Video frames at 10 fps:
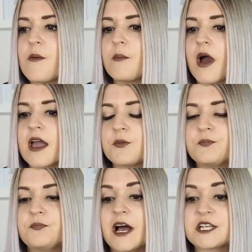But I
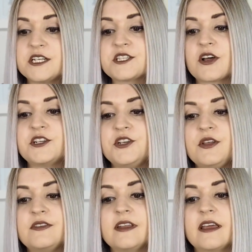actually started
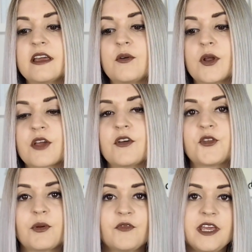using it when I
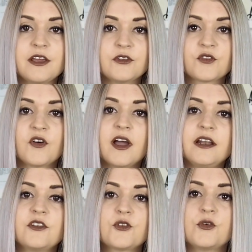first went vegan to
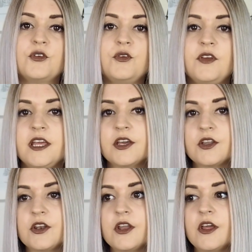find sort of new
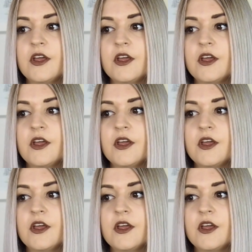vegan